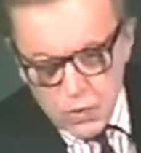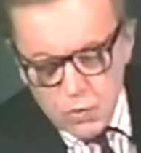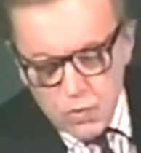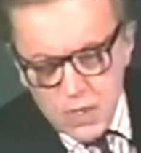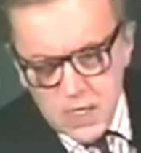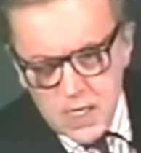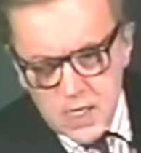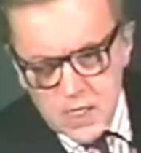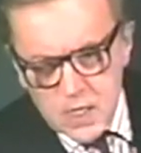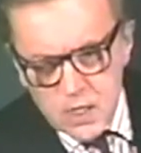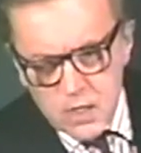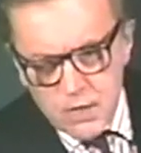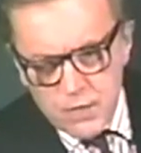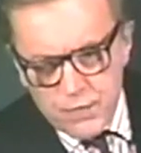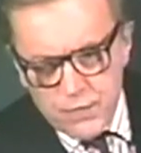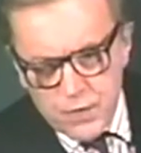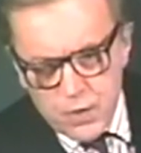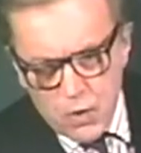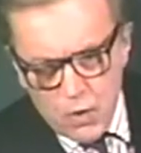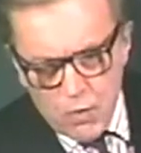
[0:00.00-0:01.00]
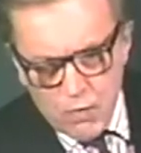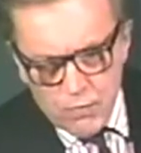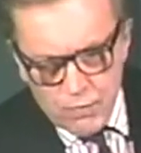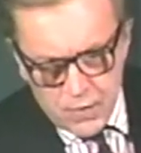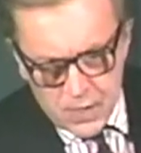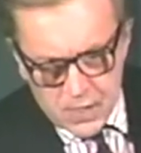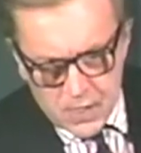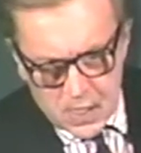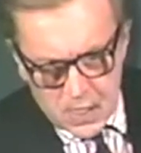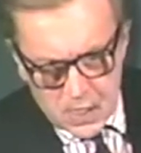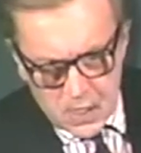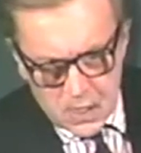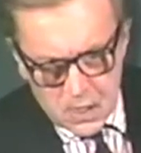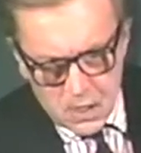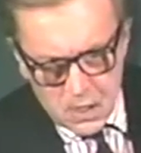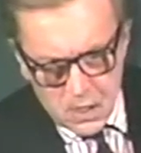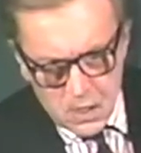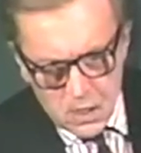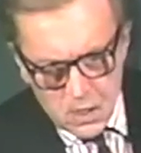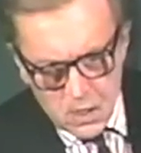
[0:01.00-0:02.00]
reason for your visit
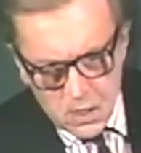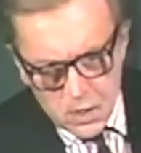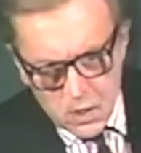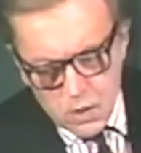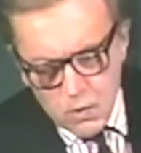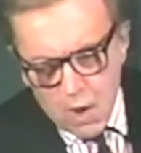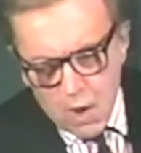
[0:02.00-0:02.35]
to